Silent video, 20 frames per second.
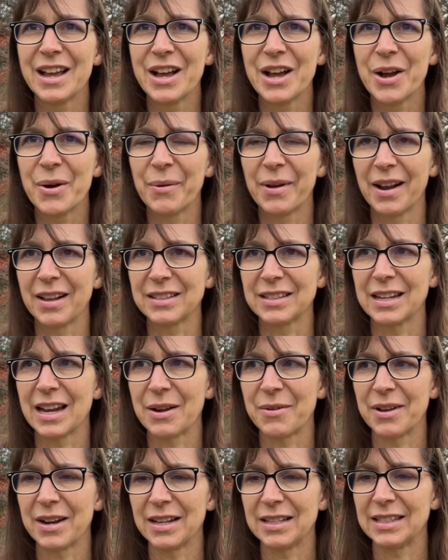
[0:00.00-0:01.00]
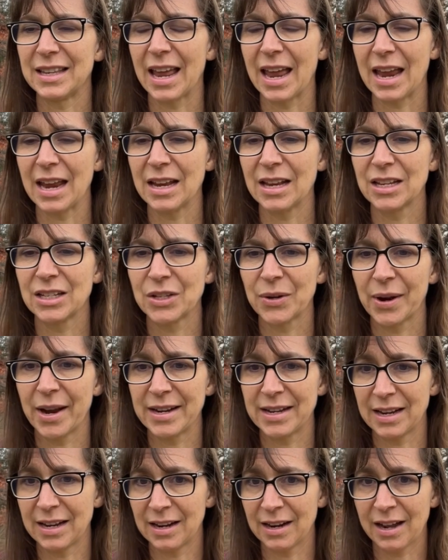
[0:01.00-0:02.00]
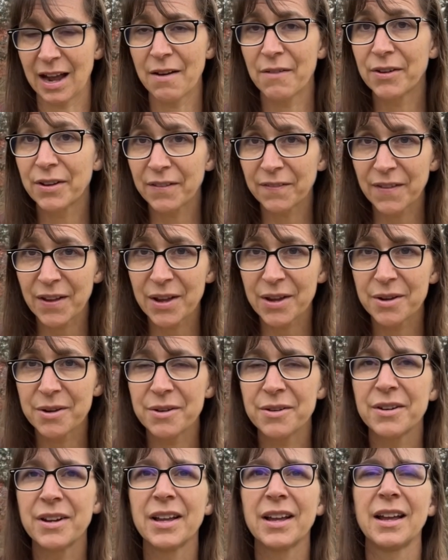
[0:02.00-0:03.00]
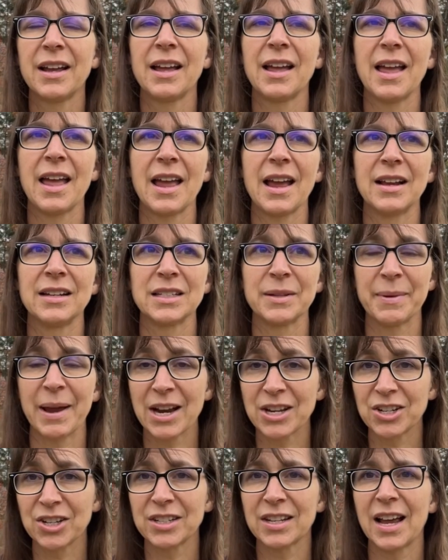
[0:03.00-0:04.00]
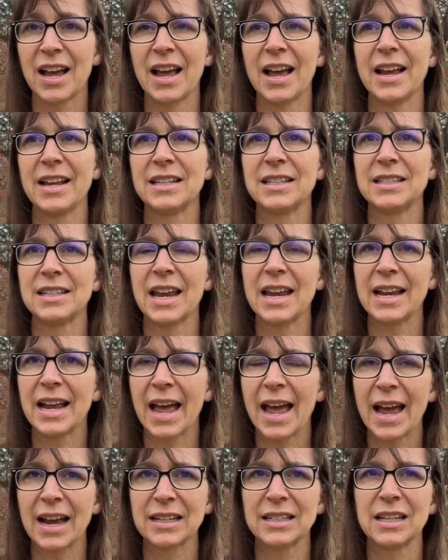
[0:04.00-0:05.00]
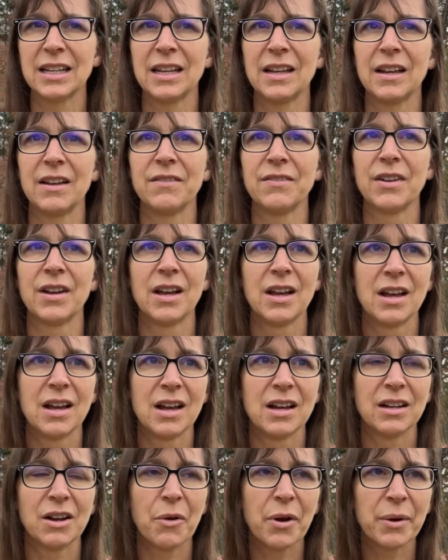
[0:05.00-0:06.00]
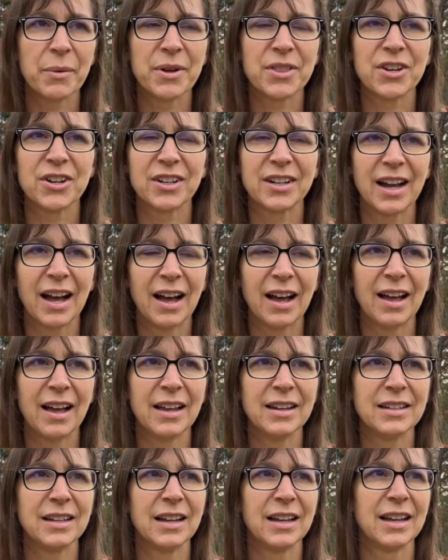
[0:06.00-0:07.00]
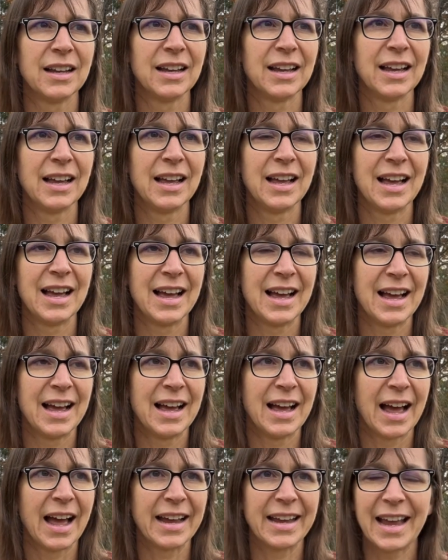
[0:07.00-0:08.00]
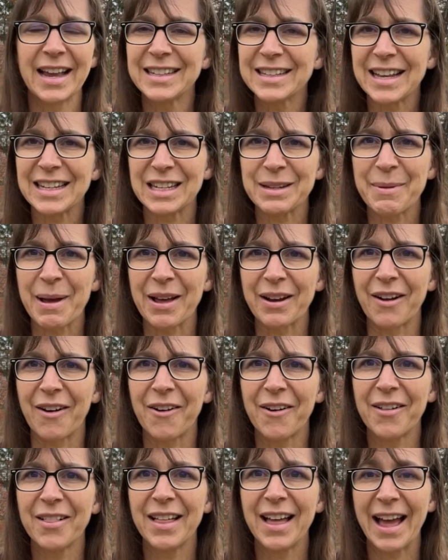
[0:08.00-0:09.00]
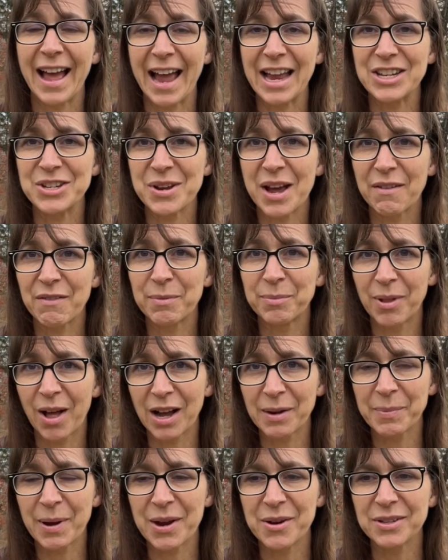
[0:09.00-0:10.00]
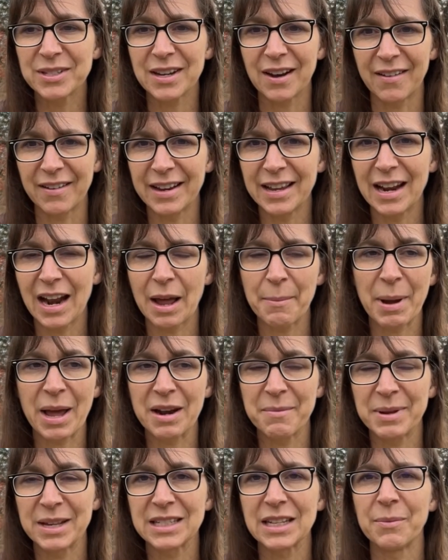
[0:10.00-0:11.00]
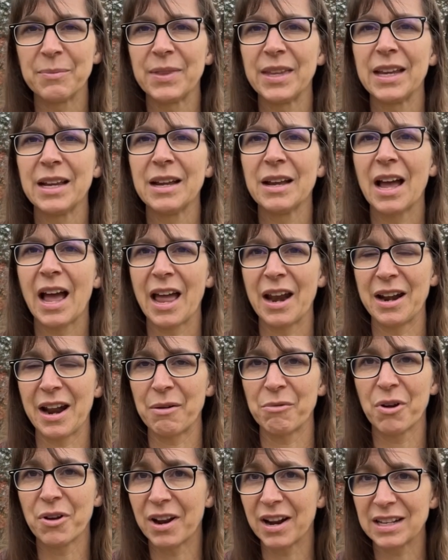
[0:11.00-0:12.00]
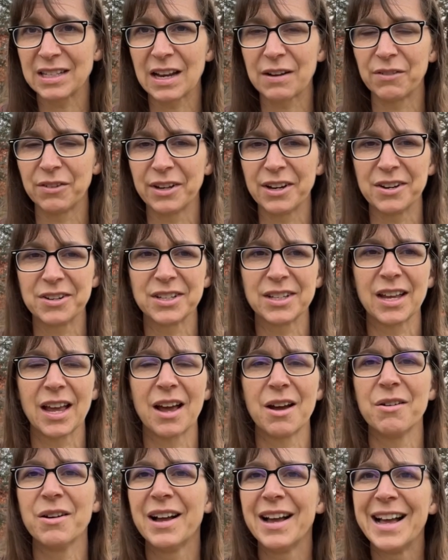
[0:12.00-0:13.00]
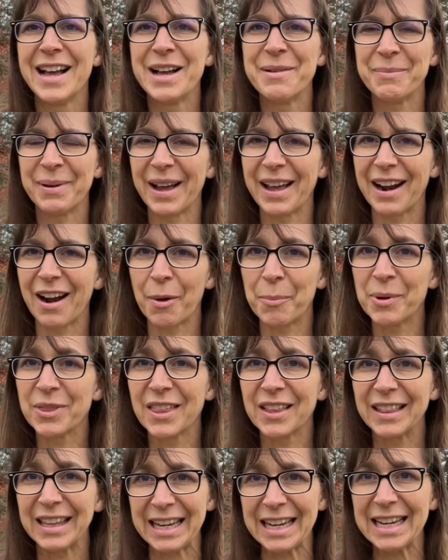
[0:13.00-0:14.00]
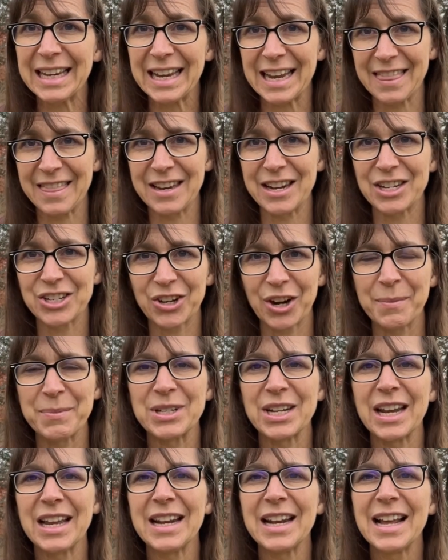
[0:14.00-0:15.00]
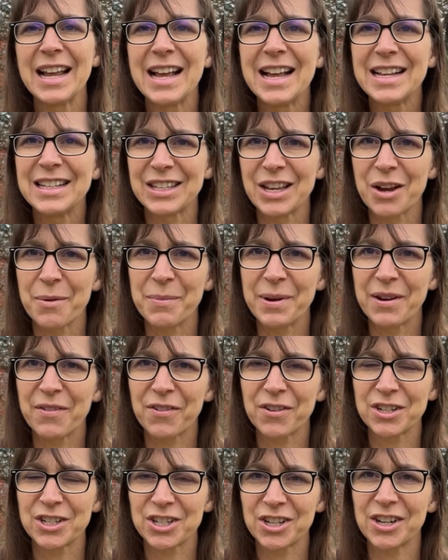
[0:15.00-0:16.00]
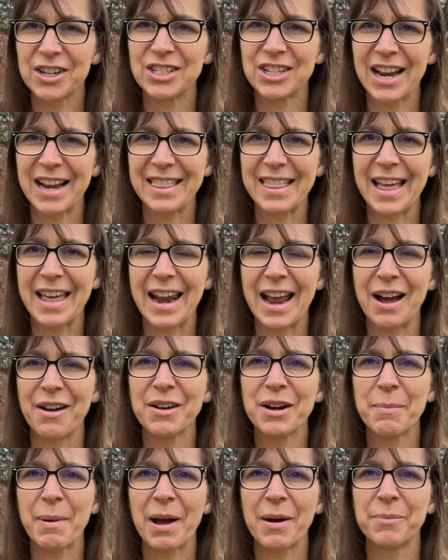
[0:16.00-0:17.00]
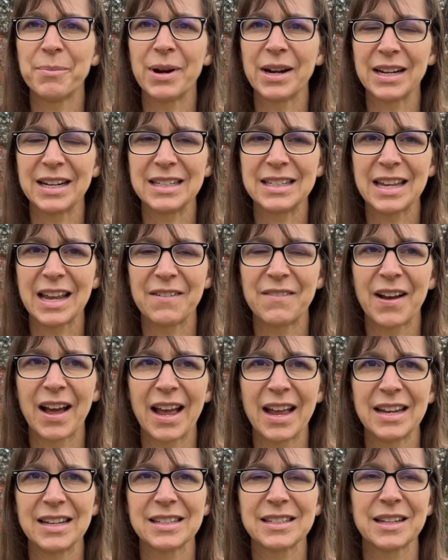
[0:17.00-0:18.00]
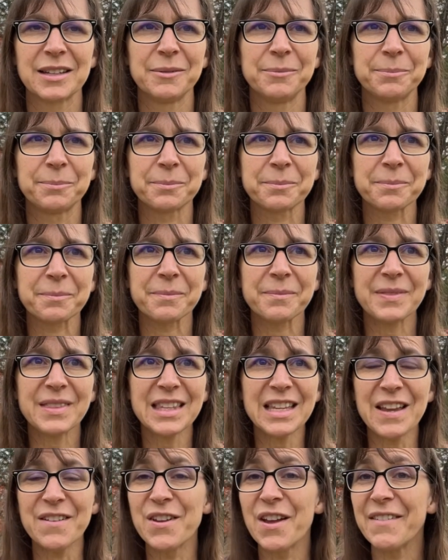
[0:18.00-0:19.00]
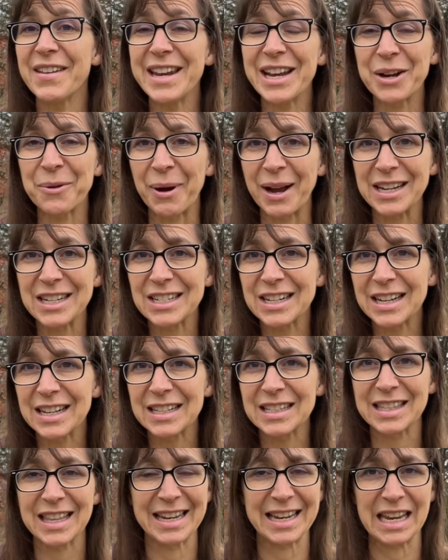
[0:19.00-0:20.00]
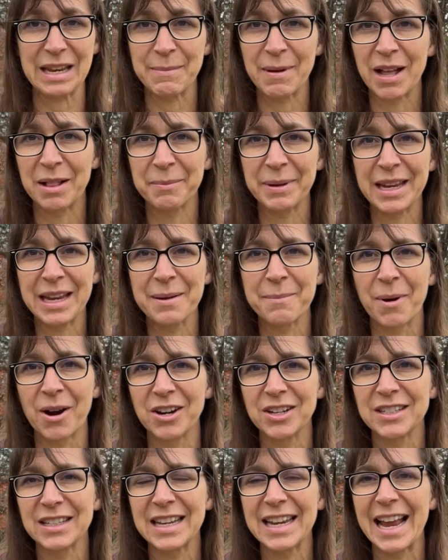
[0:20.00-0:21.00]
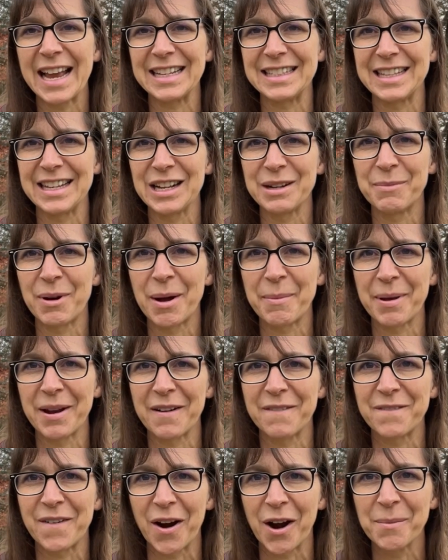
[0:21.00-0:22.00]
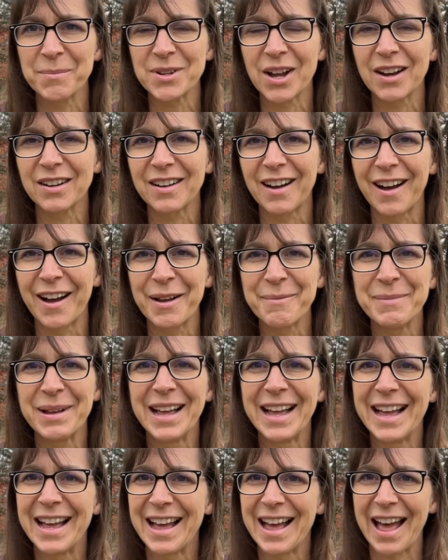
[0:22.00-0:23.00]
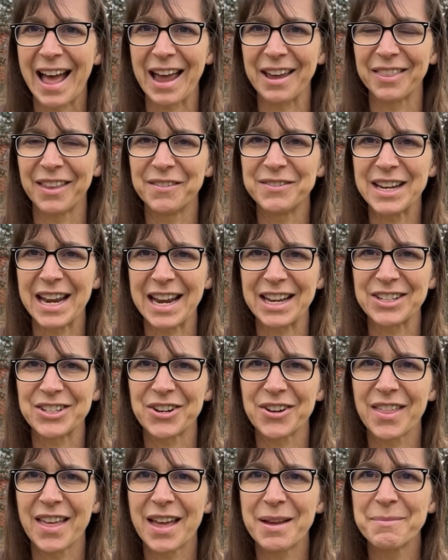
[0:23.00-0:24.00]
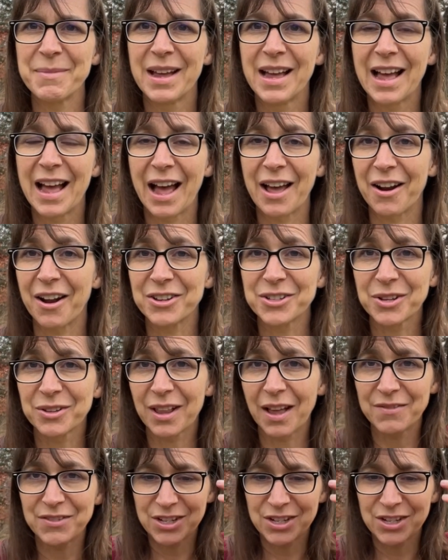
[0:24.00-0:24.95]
What else did I want to say? So I covered the food and some exercise, staying active, going with your gut. I guess that's about all. I do have a blog post on it. I might have missed something, and I wrote it several years ago, but I'll put the link in the description. So be for sure and check that out about pregnancy advice. If you have any questions, then email me, marcy@singlemomonafarm.com. I'd love to answer them. I'd also love to